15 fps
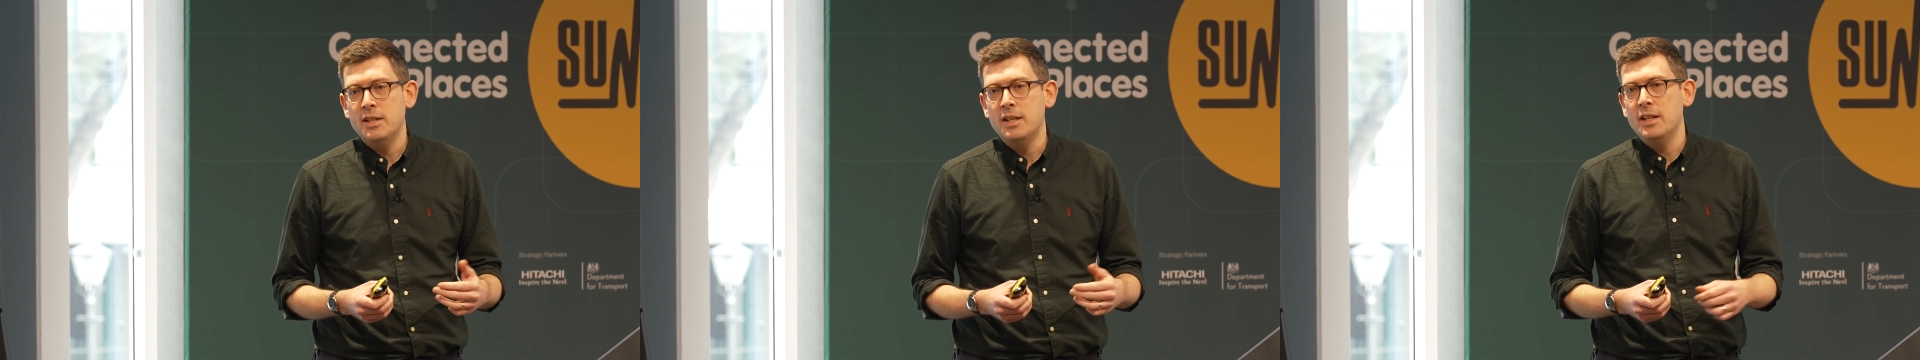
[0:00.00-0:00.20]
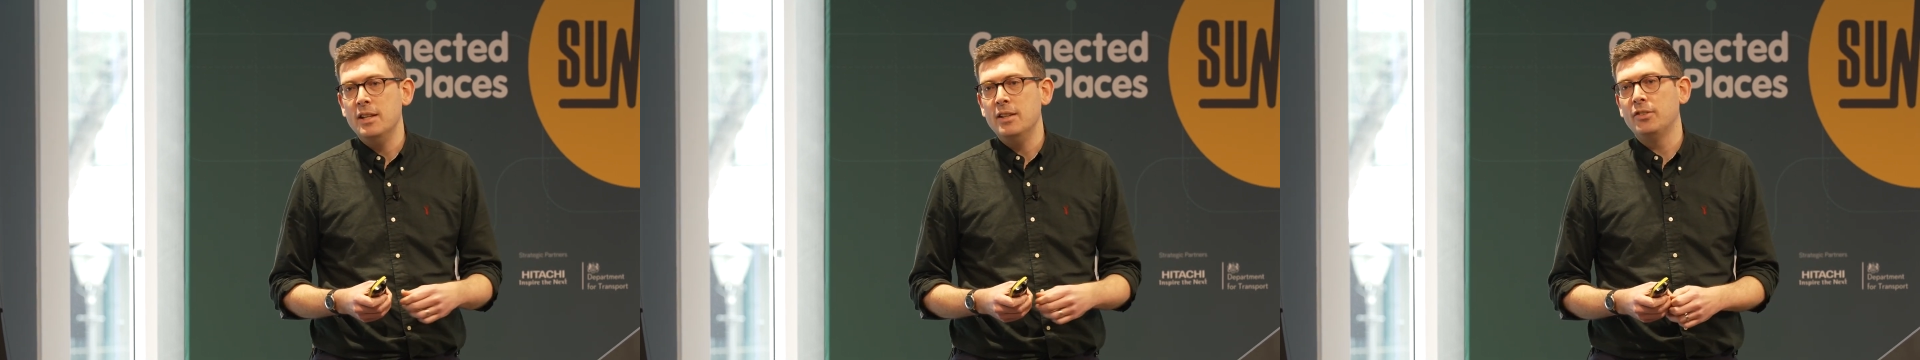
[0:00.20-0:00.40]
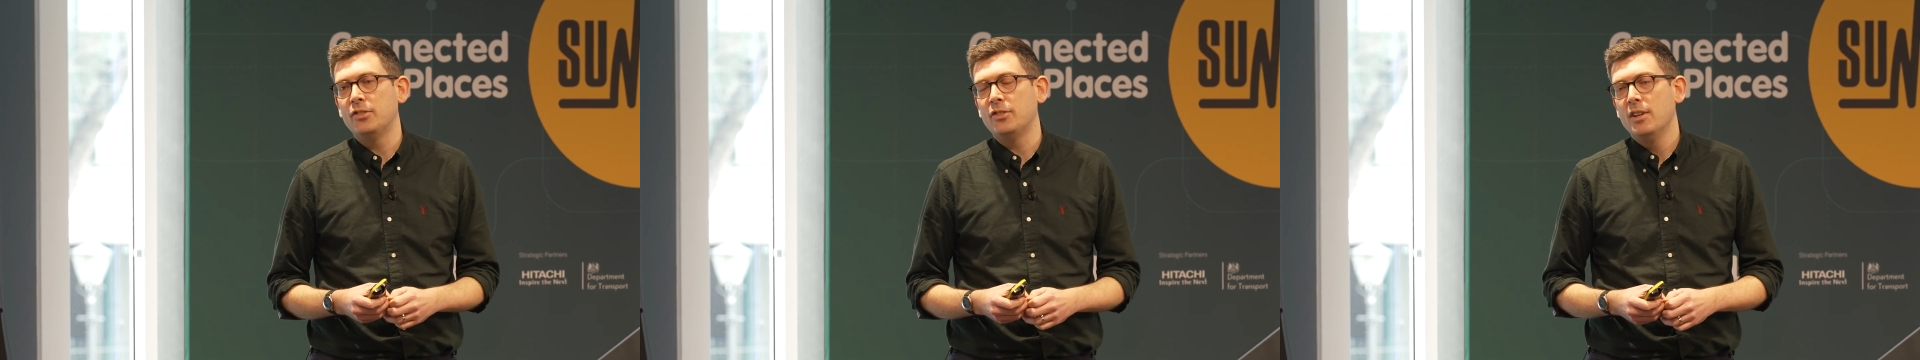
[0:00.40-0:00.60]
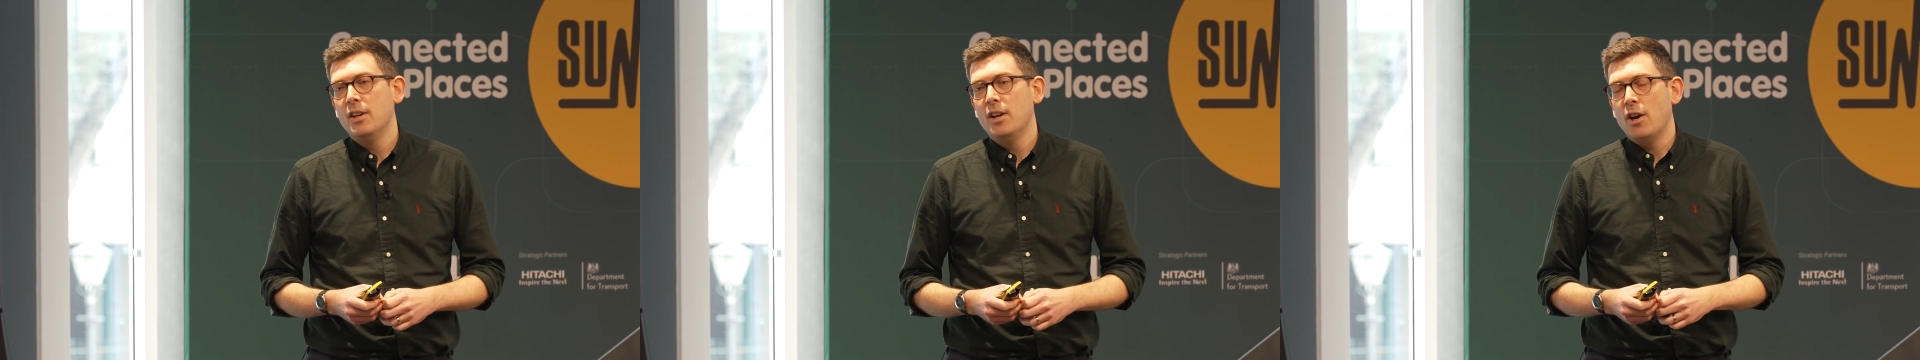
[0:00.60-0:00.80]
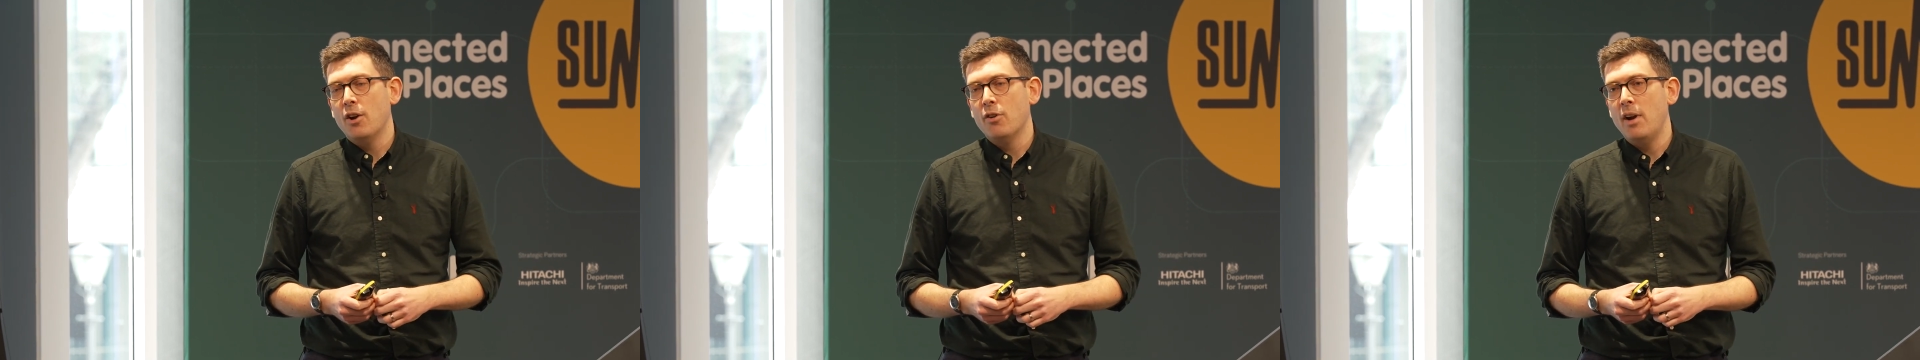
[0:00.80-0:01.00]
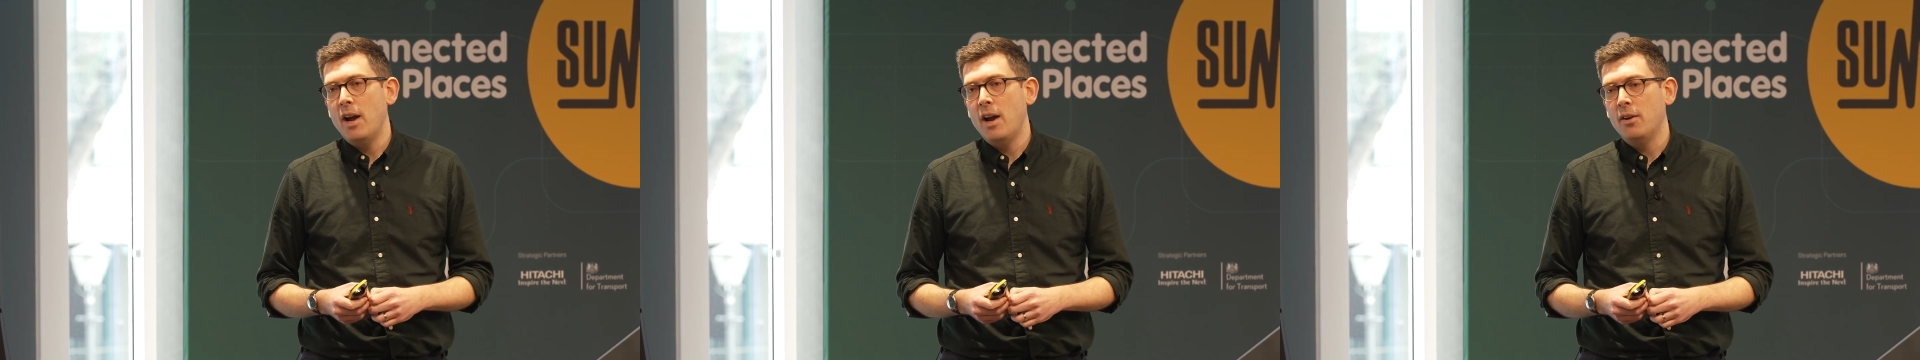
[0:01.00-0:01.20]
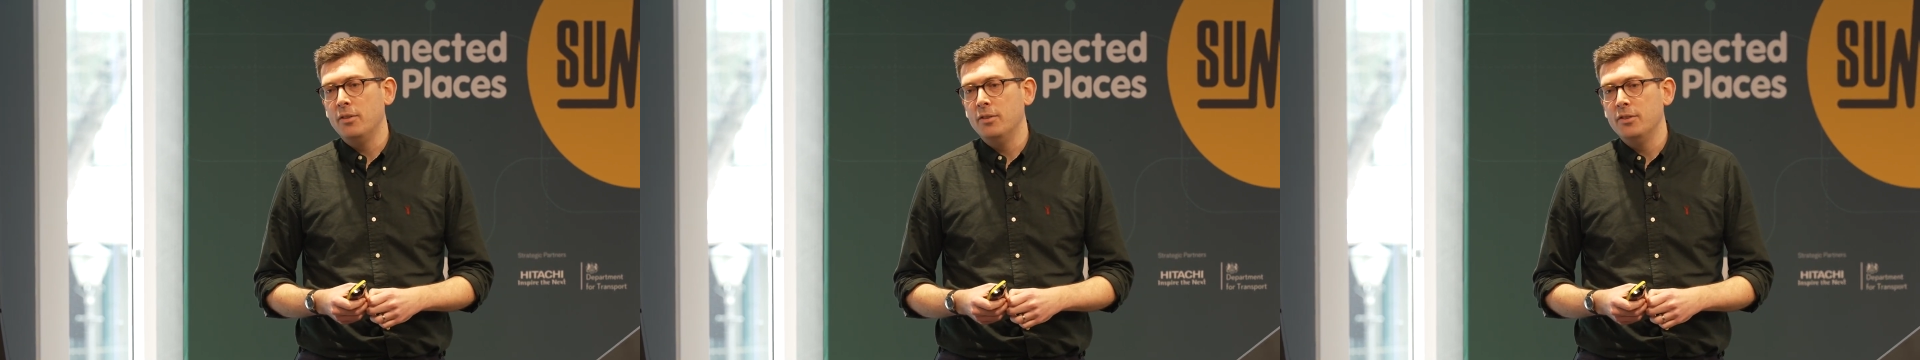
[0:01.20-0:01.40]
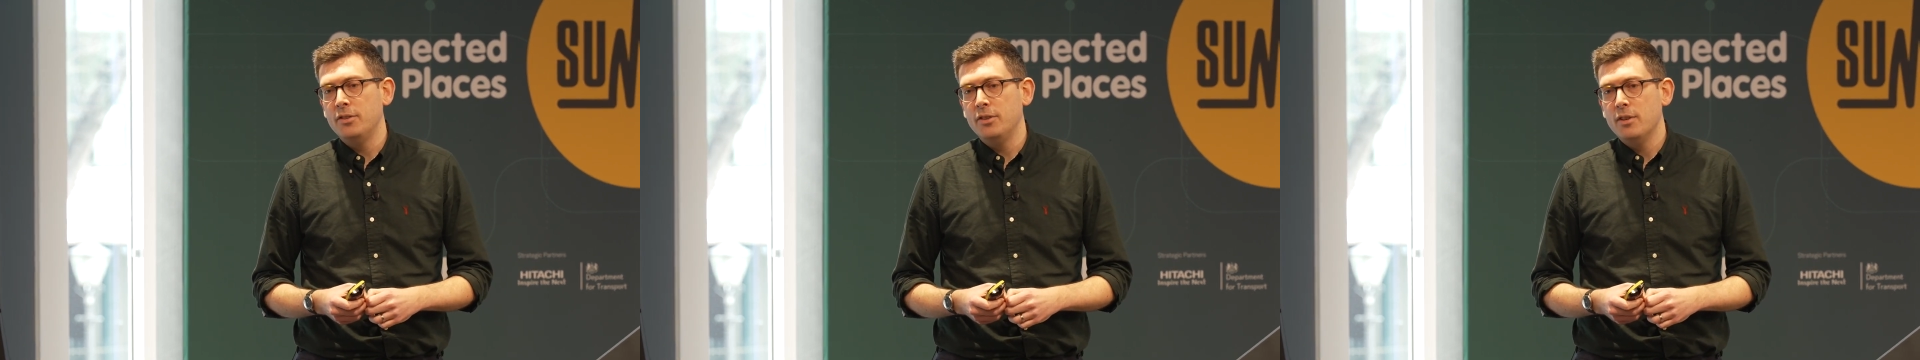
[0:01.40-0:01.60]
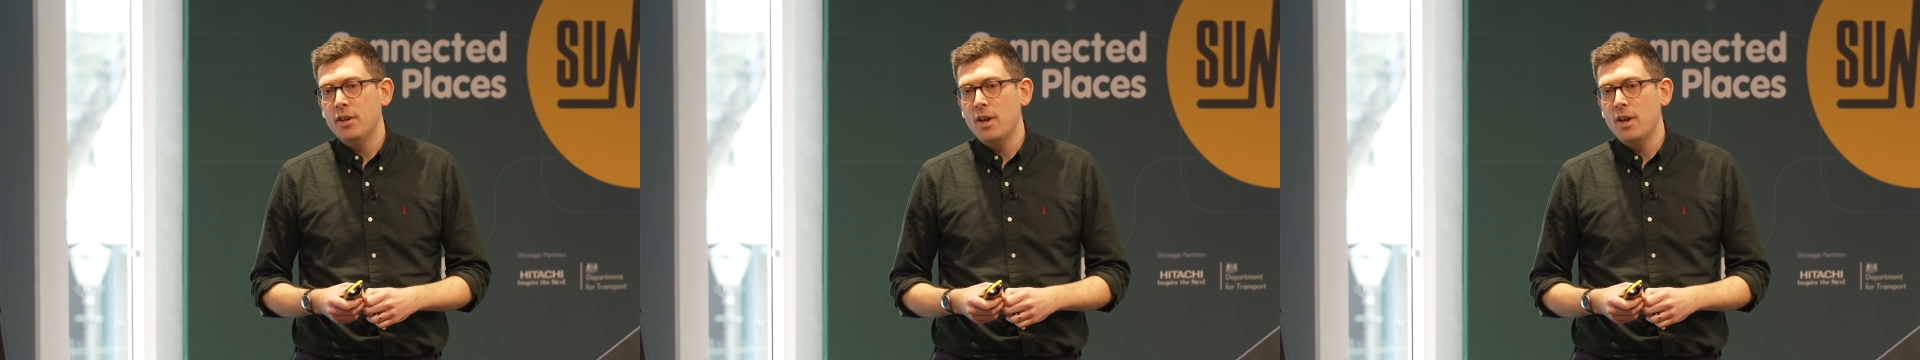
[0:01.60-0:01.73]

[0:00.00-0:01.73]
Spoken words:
is around